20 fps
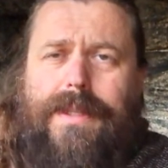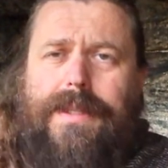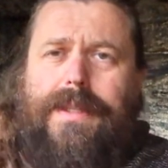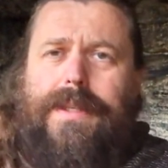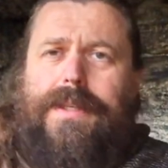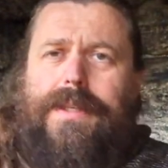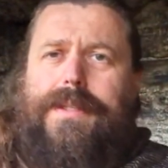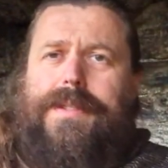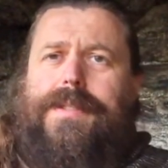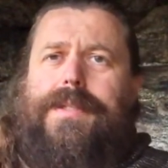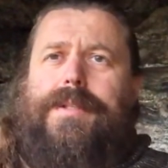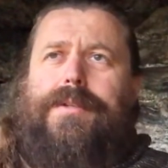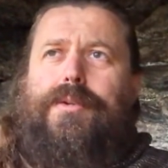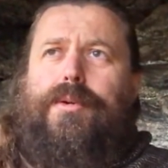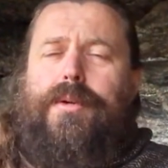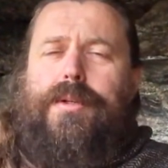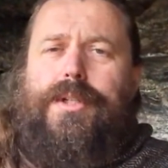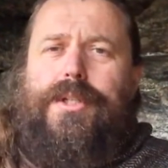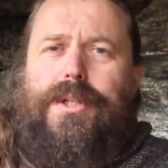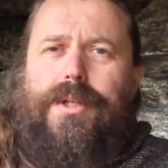these
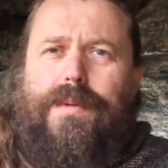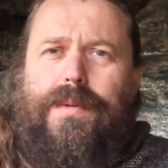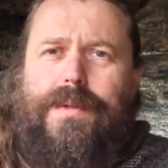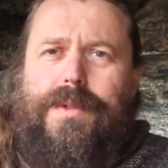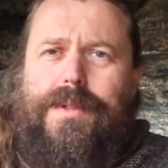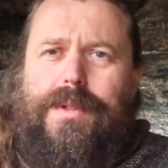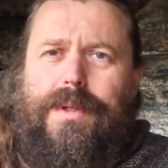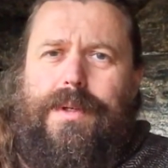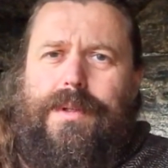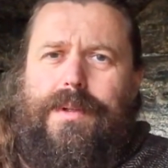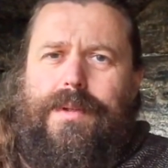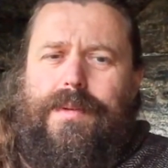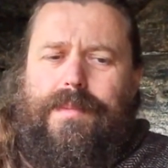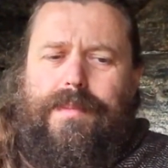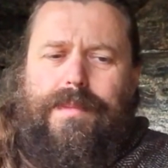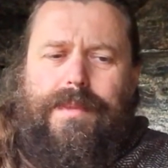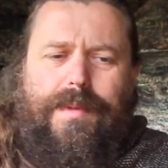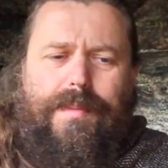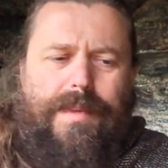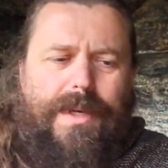talk shows on
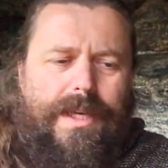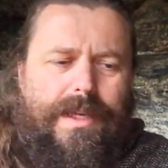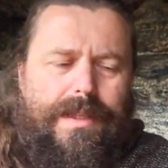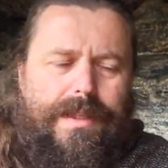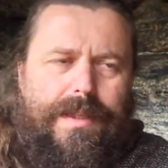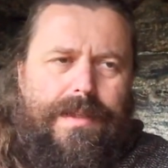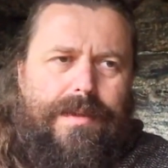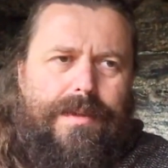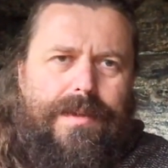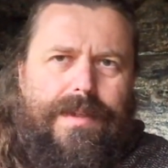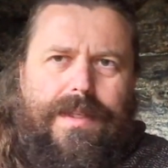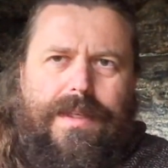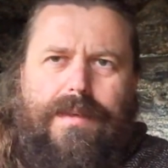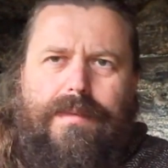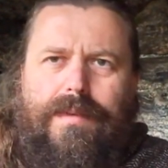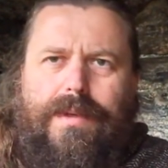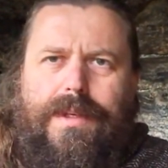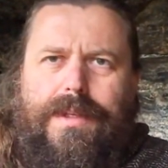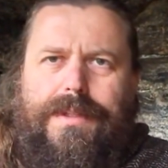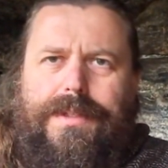the main T
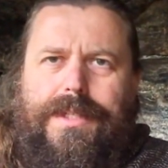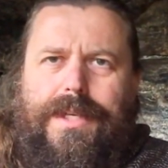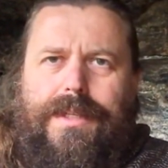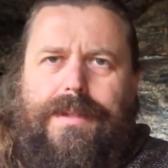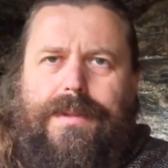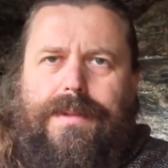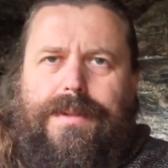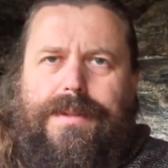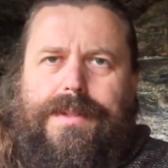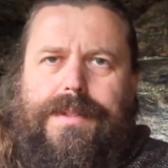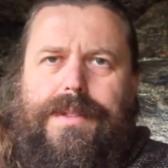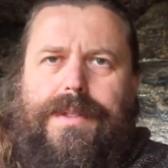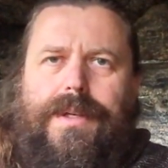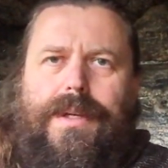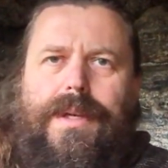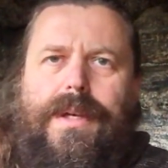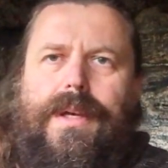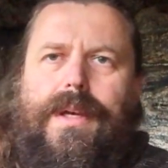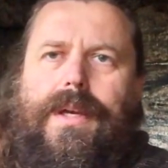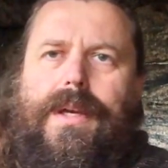V channels.
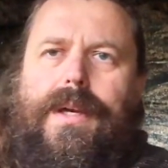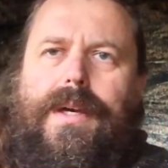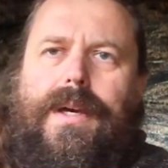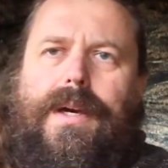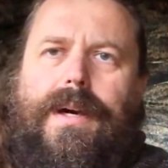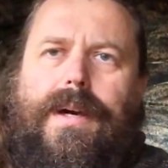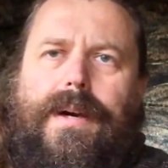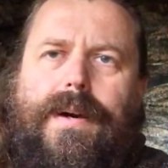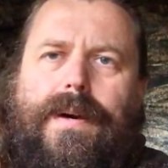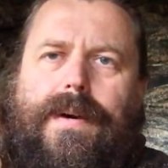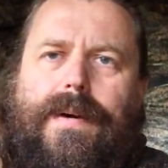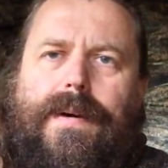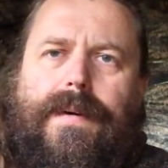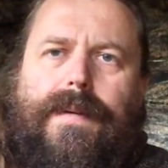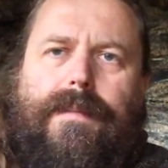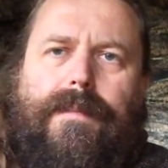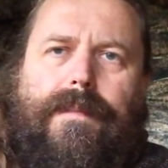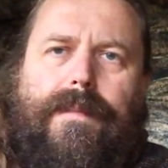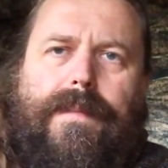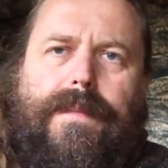
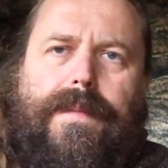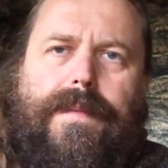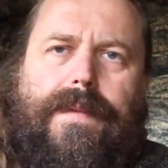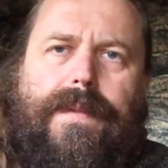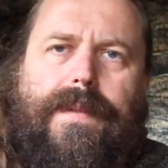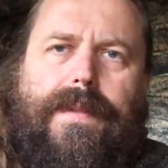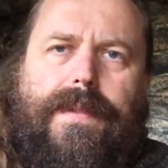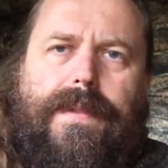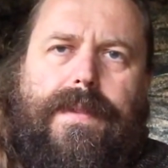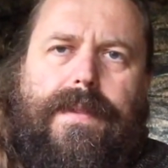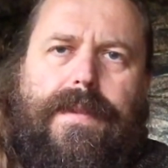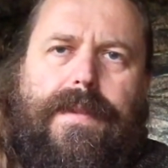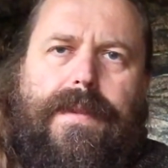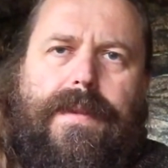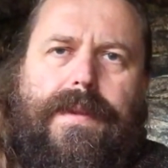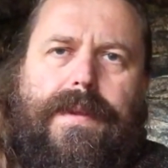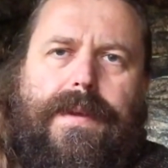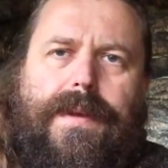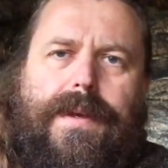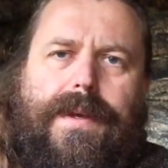Um,
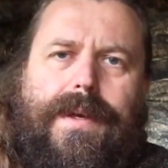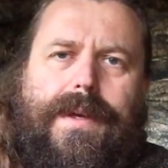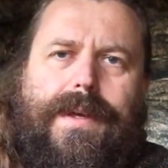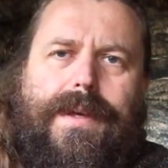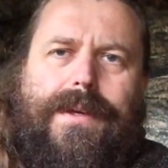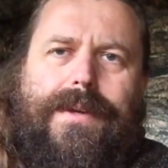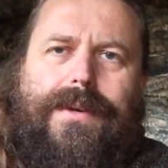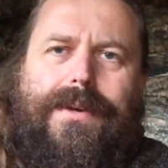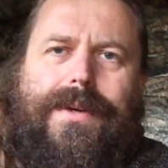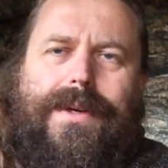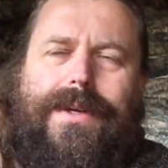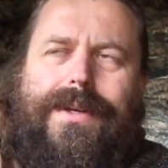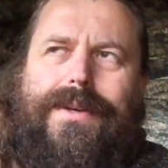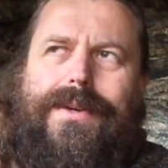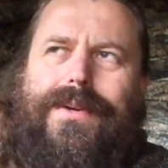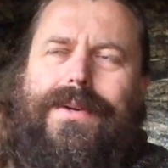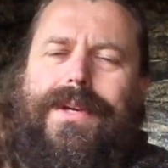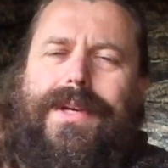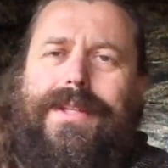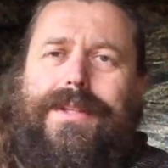you
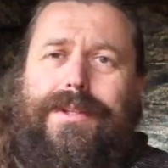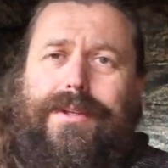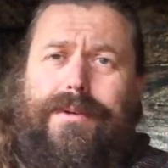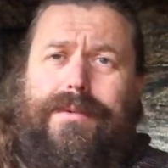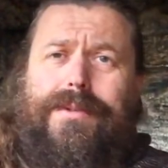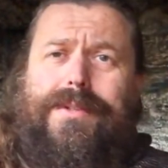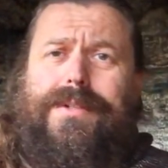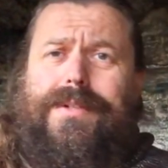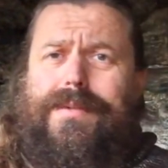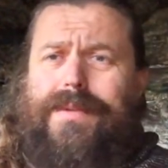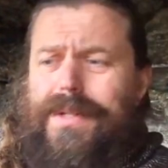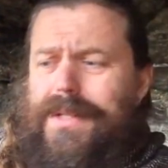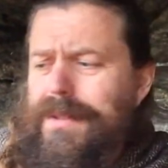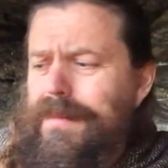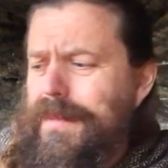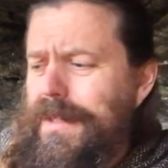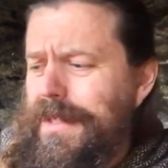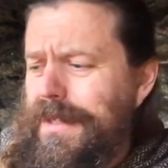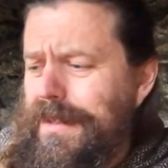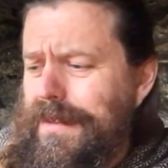you get those
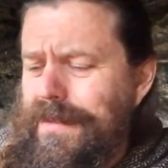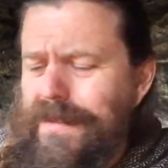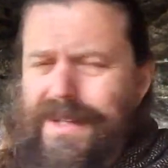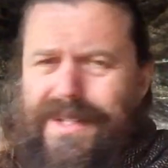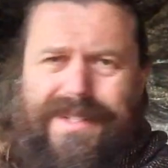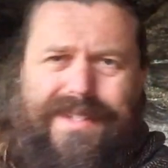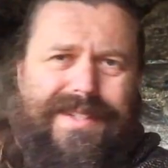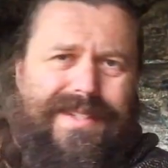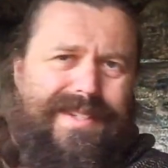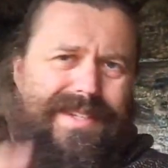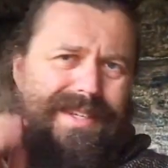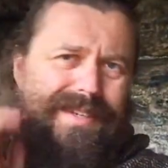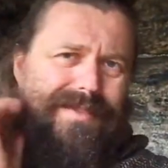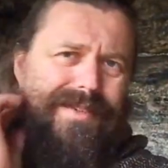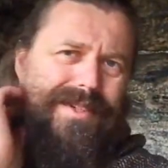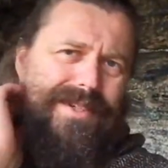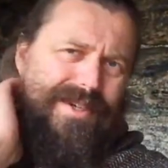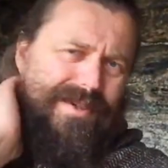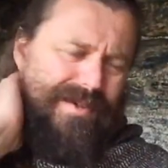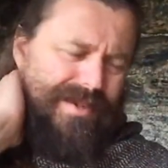recommended, right? Even
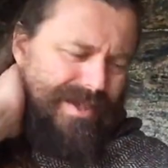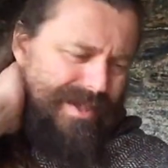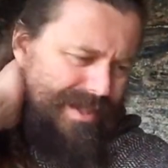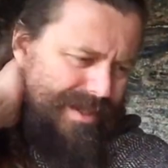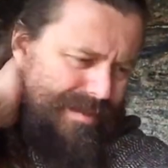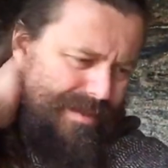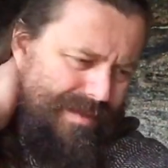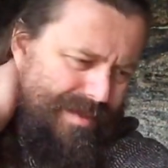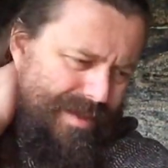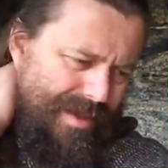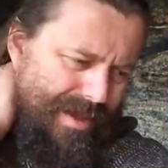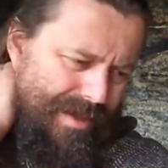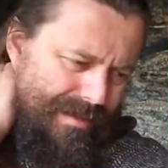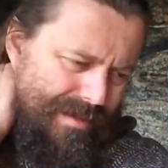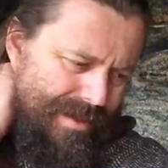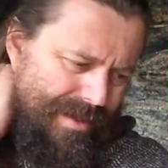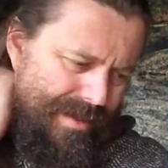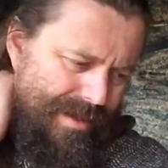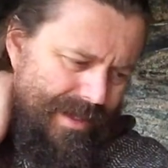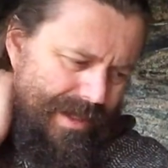though you, if you
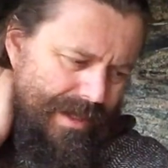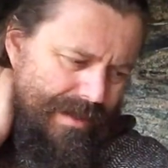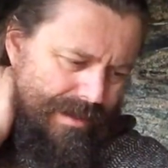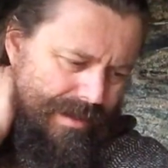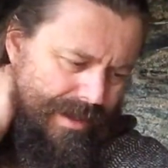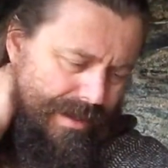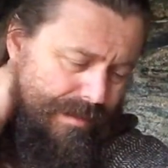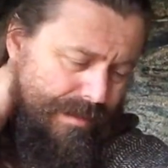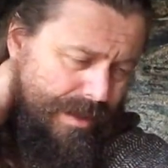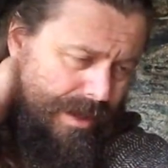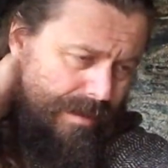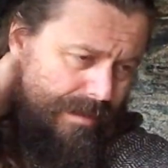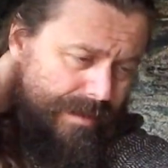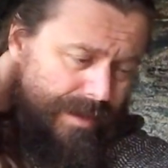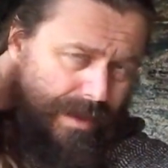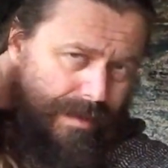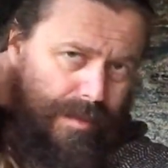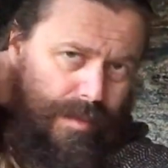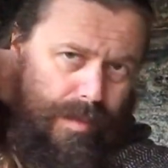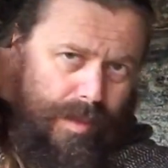haven't if you haven't
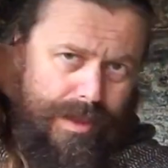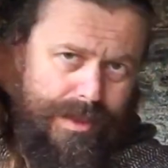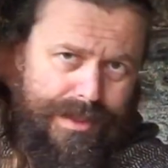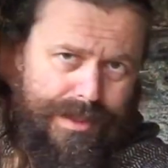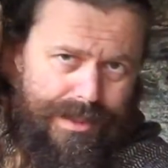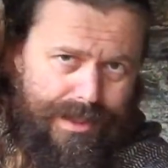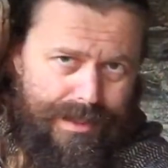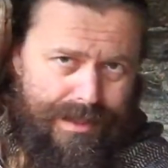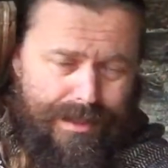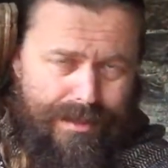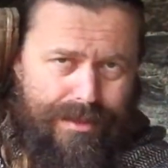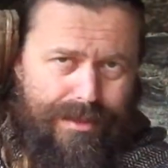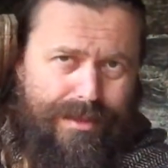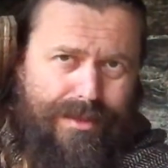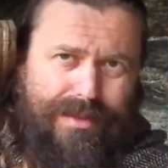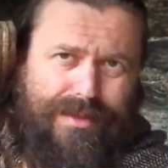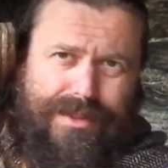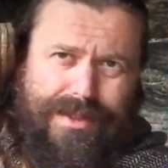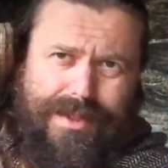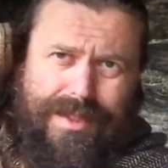ever watched it, you,
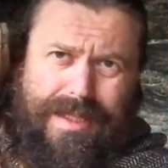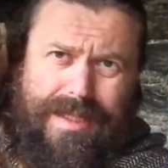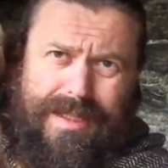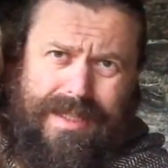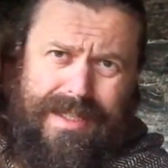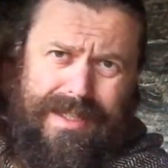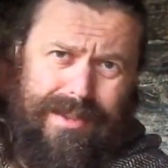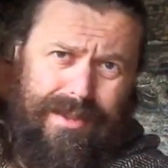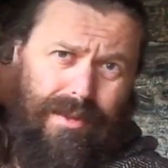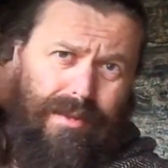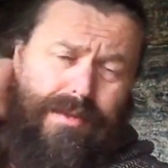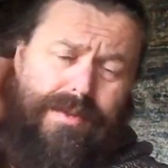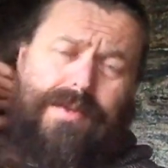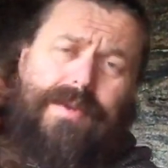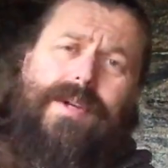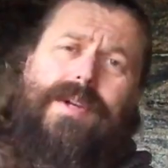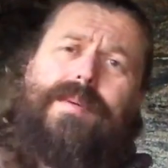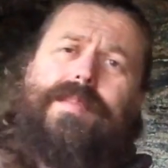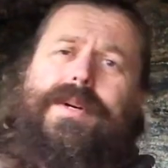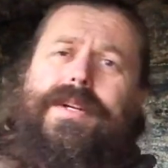you'd still get those
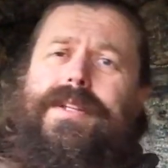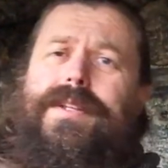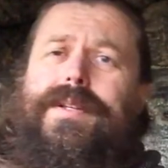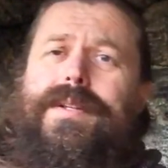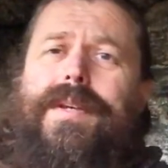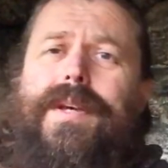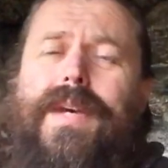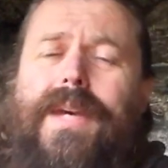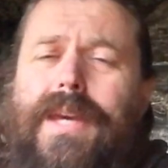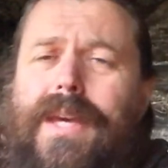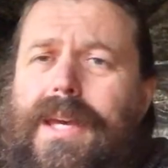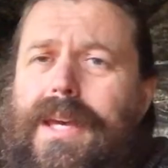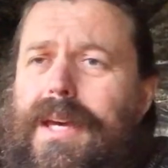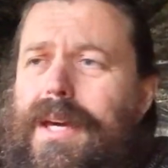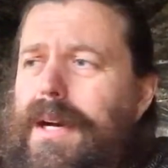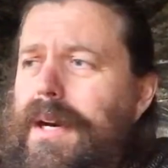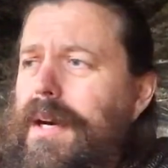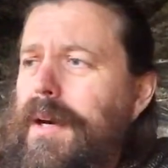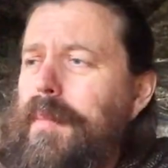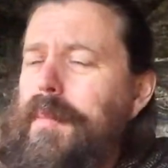recommended,
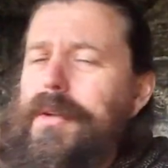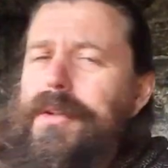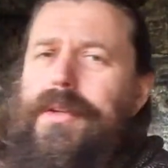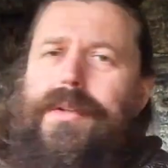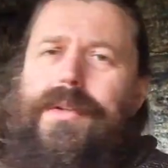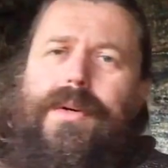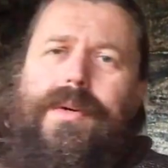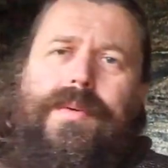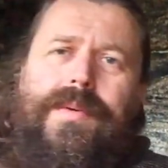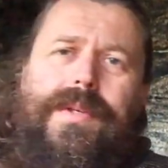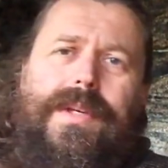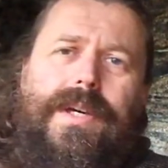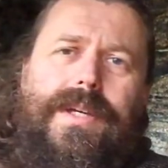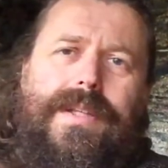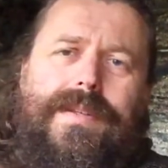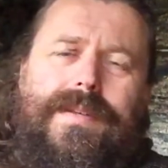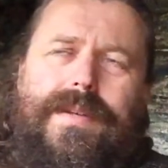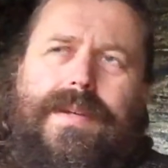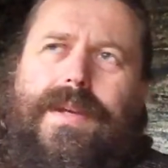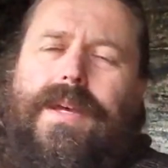uh, but you don't
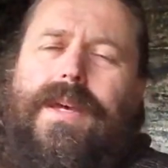get